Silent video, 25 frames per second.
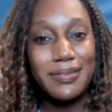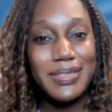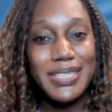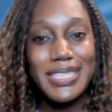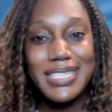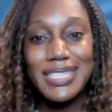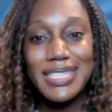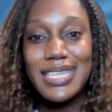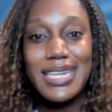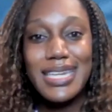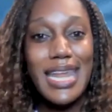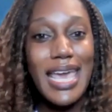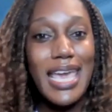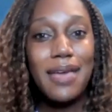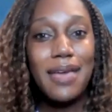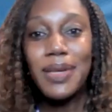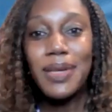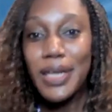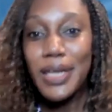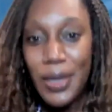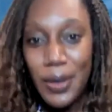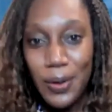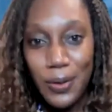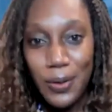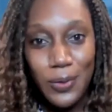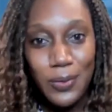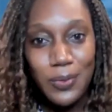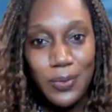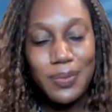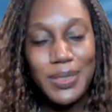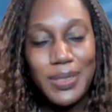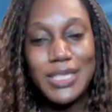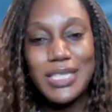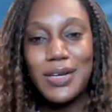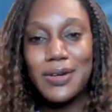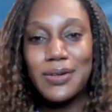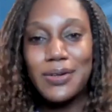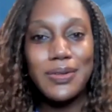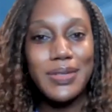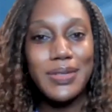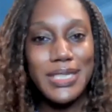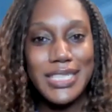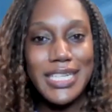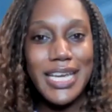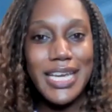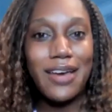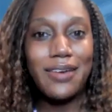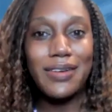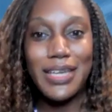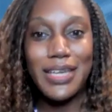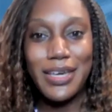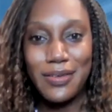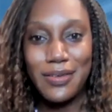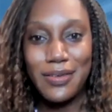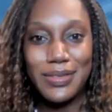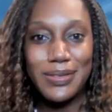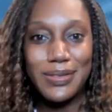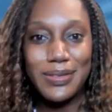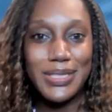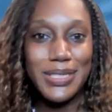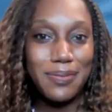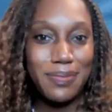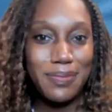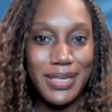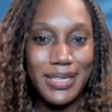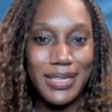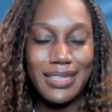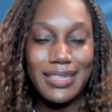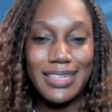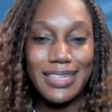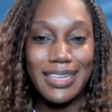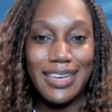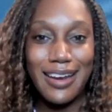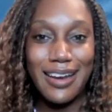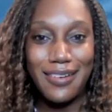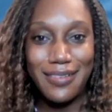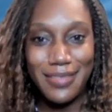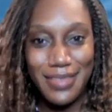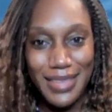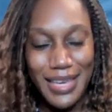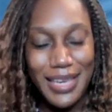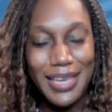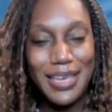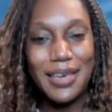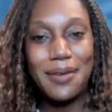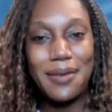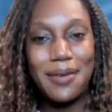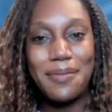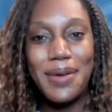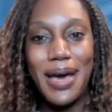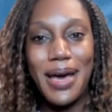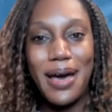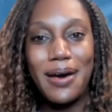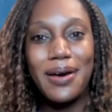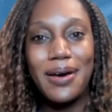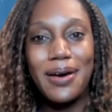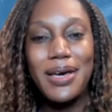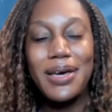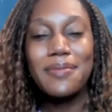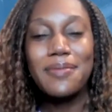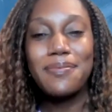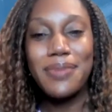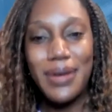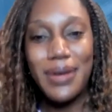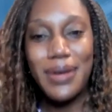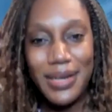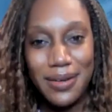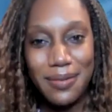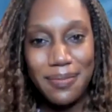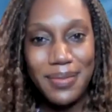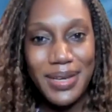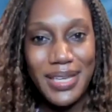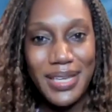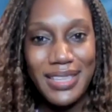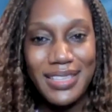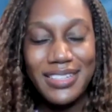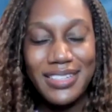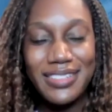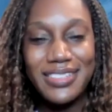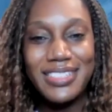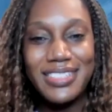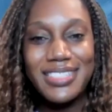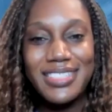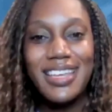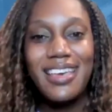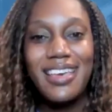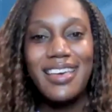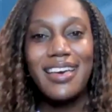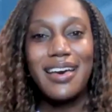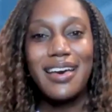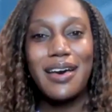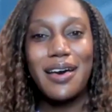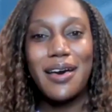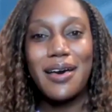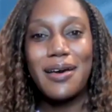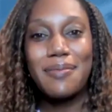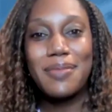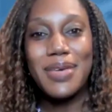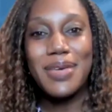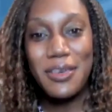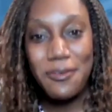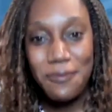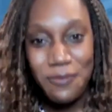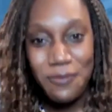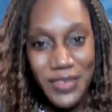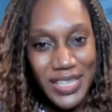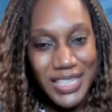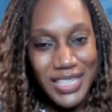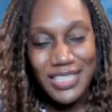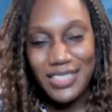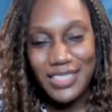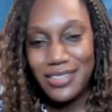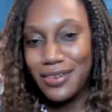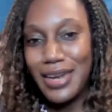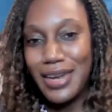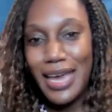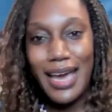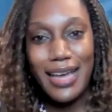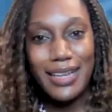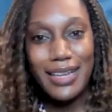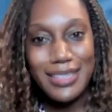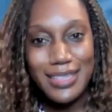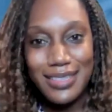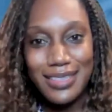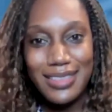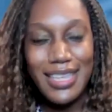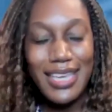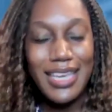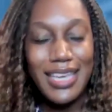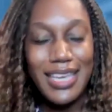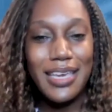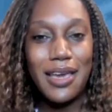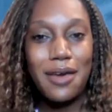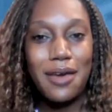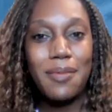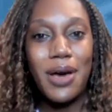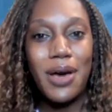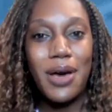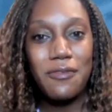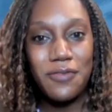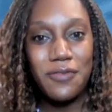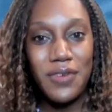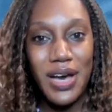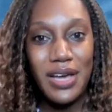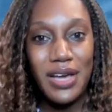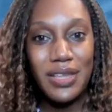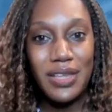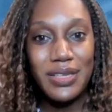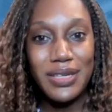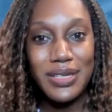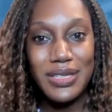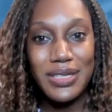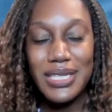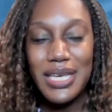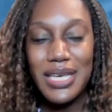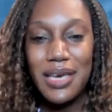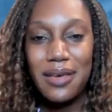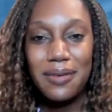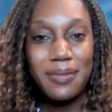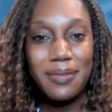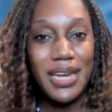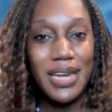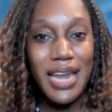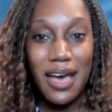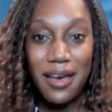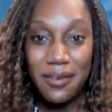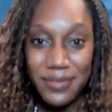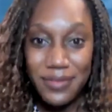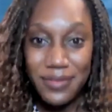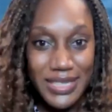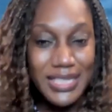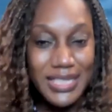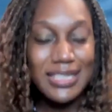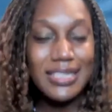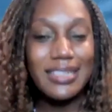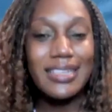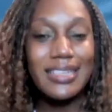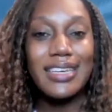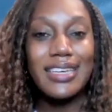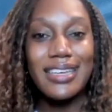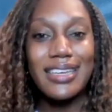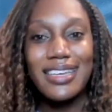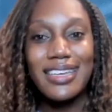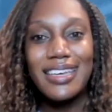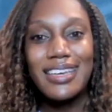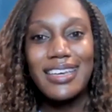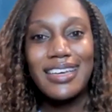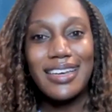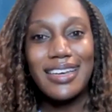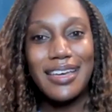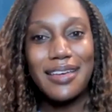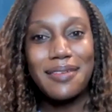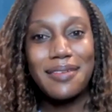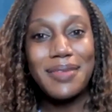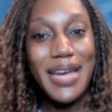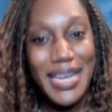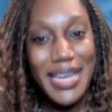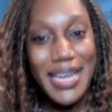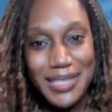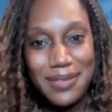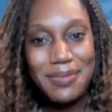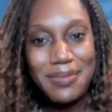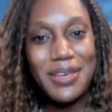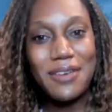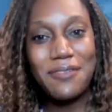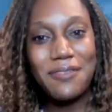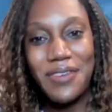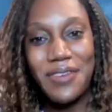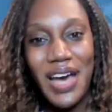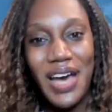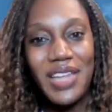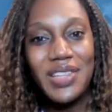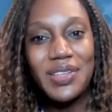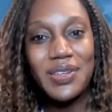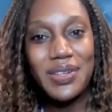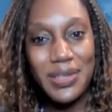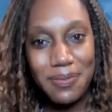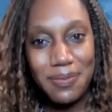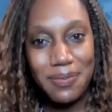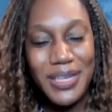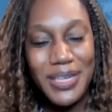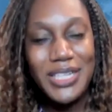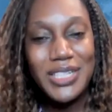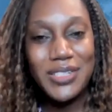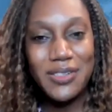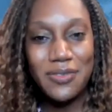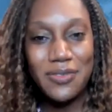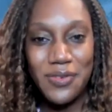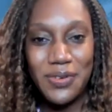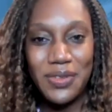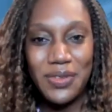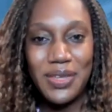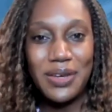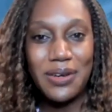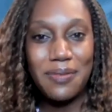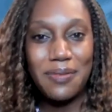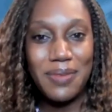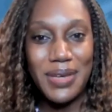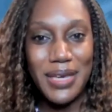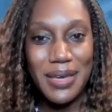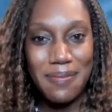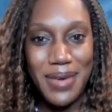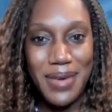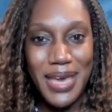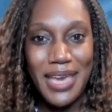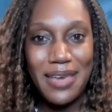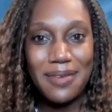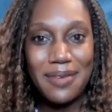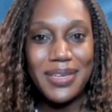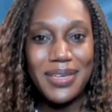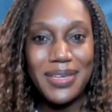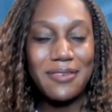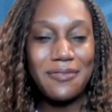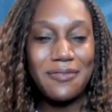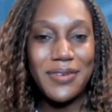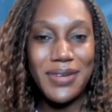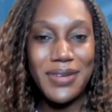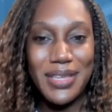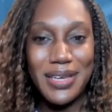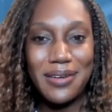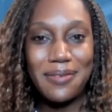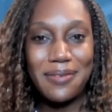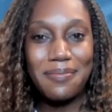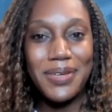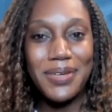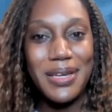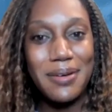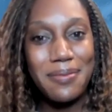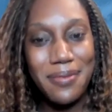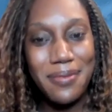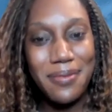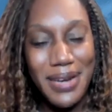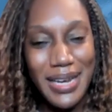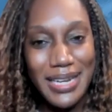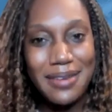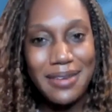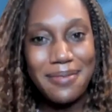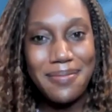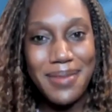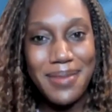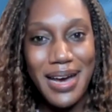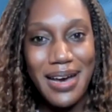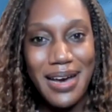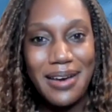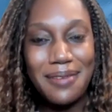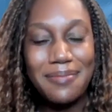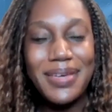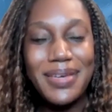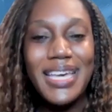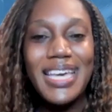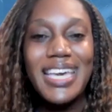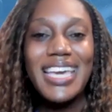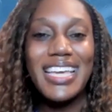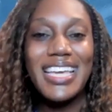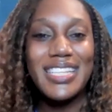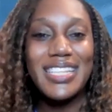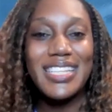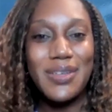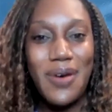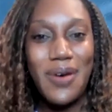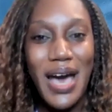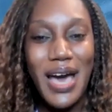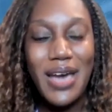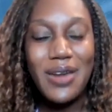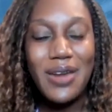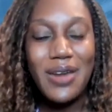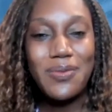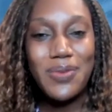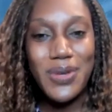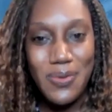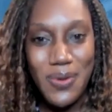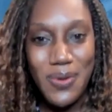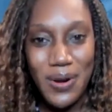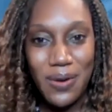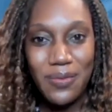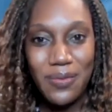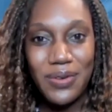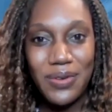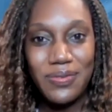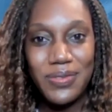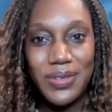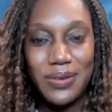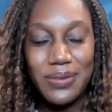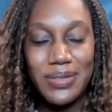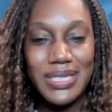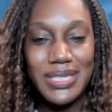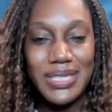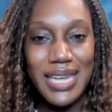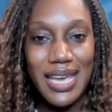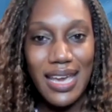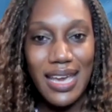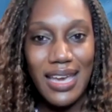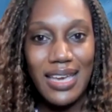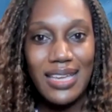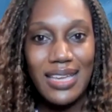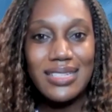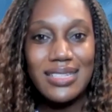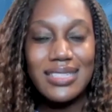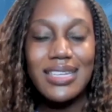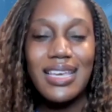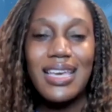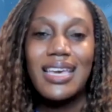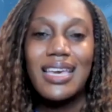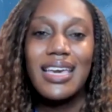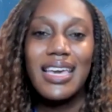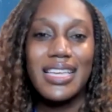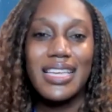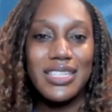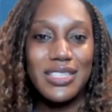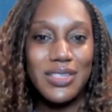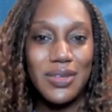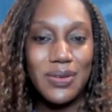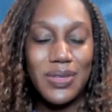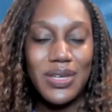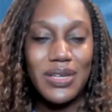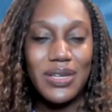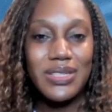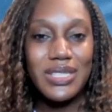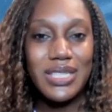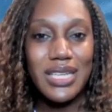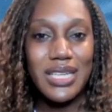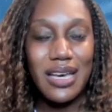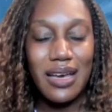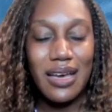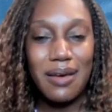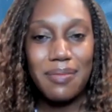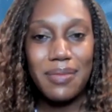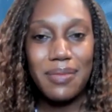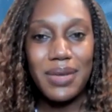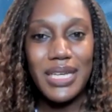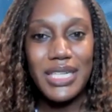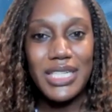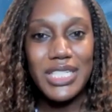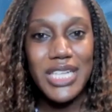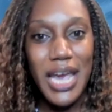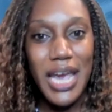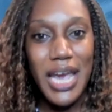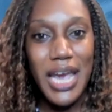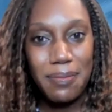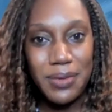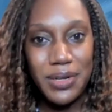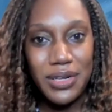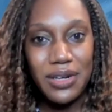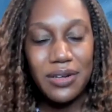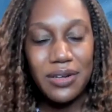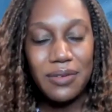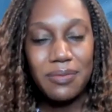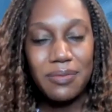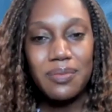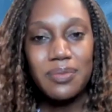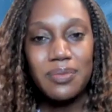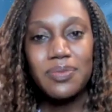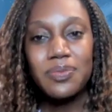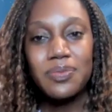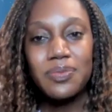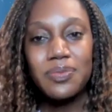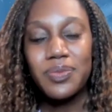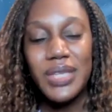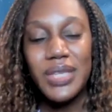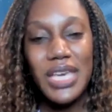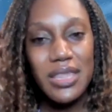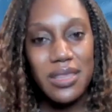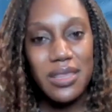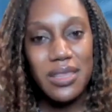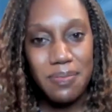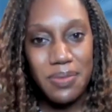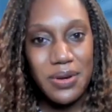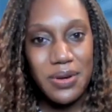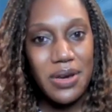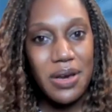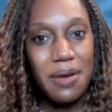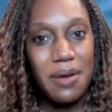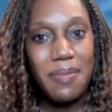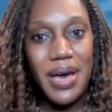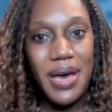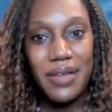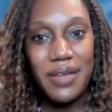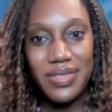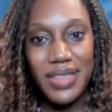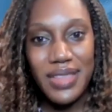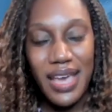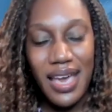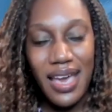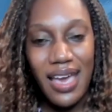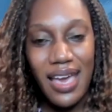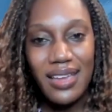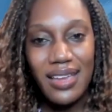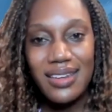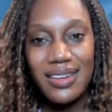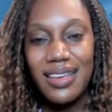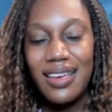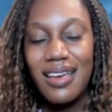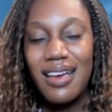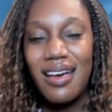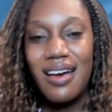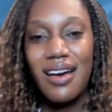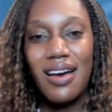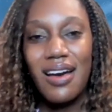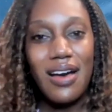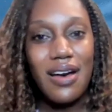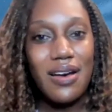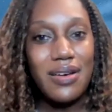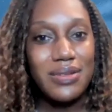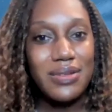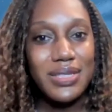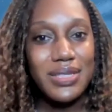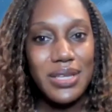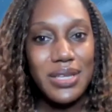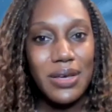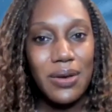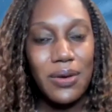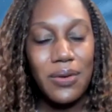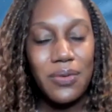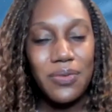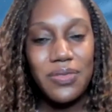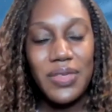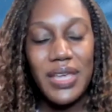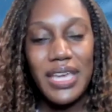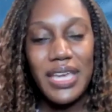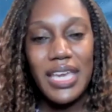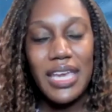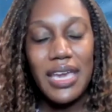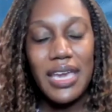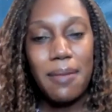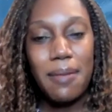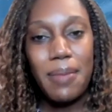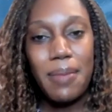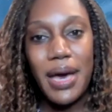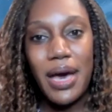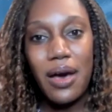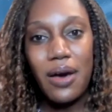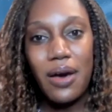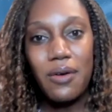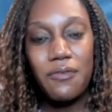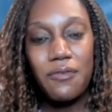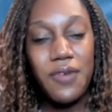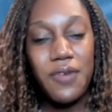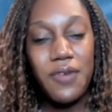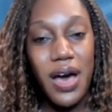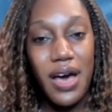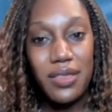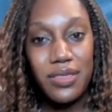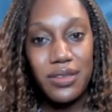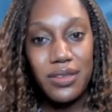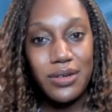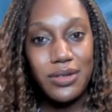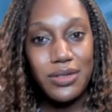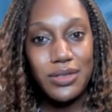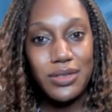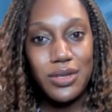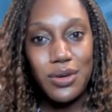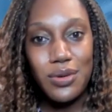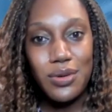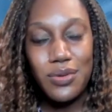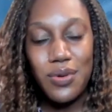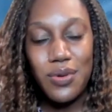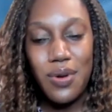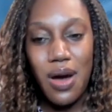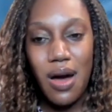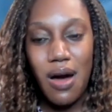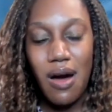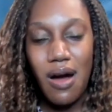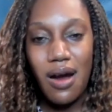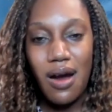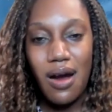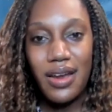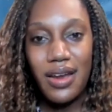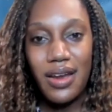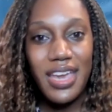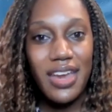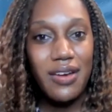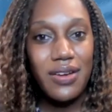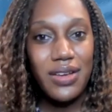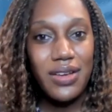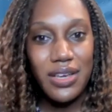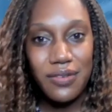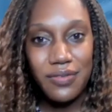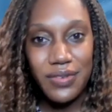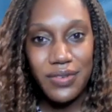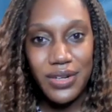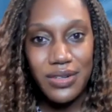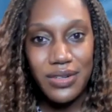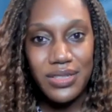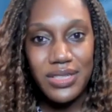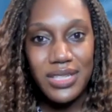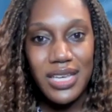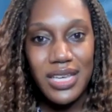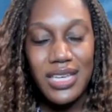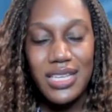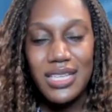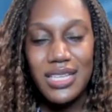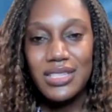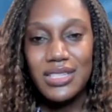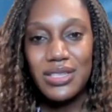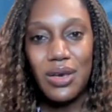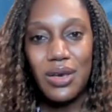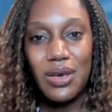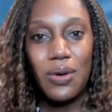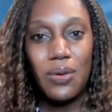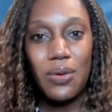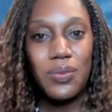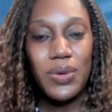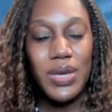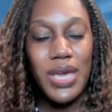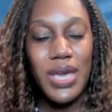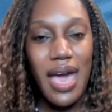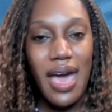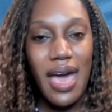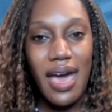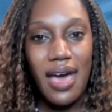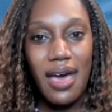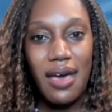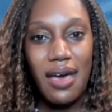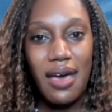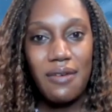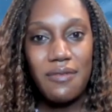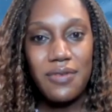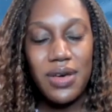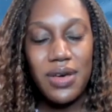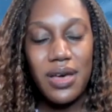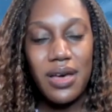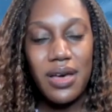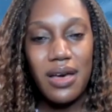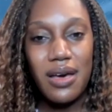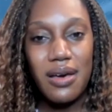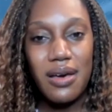Just the name alone, maternal and child health, you typically are thinking about pregnant mothers, infants. You're not thinking about fathers, but obviously there has to be a father in the picture for there to be a baby and for there to be a pregnant mom. And so how do we work with those dads? And so there's a chapter in the book about that. Also thinking about fathers who are caregivers. So we have,